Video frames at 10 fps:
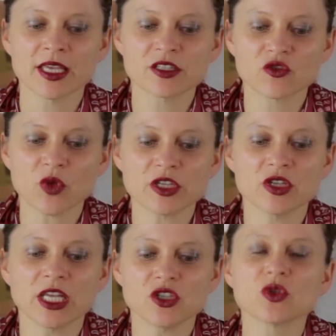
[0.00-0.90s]
is
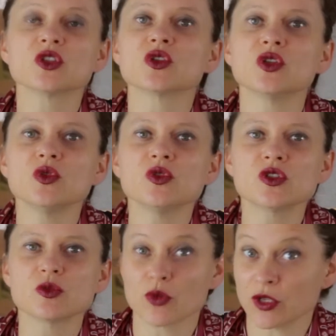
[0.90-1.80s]
threatening to
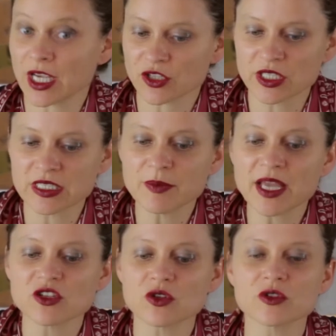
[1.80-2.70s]
introduce protectionist
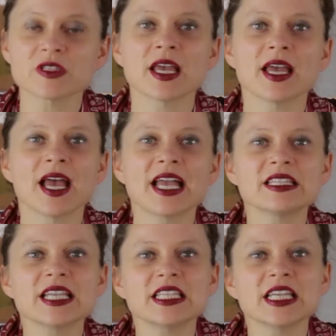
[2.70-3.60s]
measures and
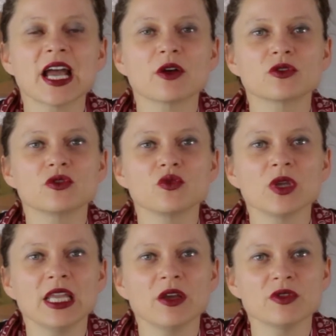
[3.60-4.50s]
setting out to
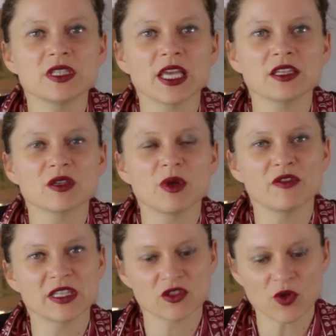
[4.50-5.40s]
renegotiate some of
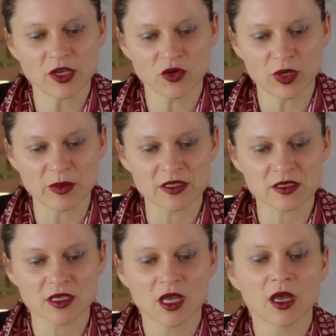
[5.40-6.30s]
its trade agreements,